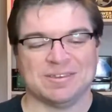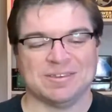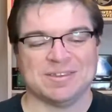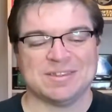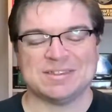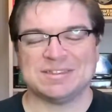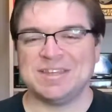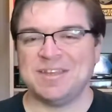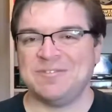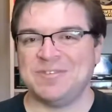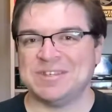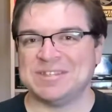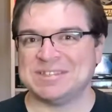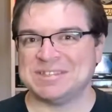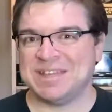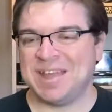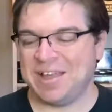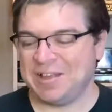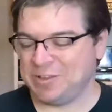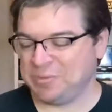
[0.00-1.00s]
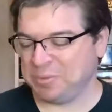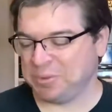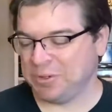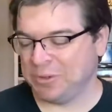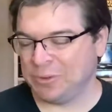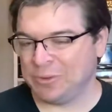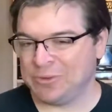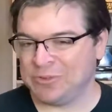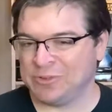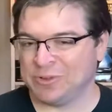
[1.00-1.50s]
the stuff inside's pretty
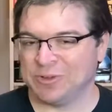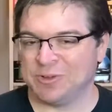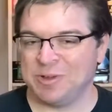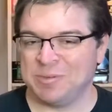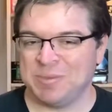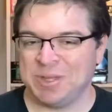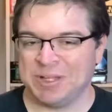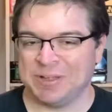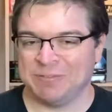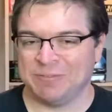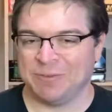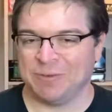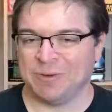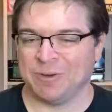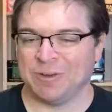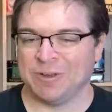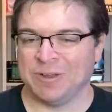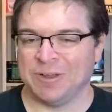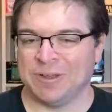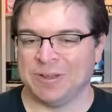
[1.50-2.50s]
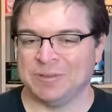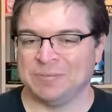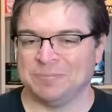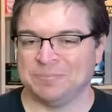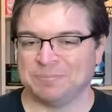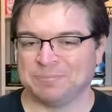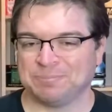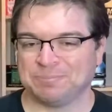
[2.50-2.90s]
cool, so it could make for a good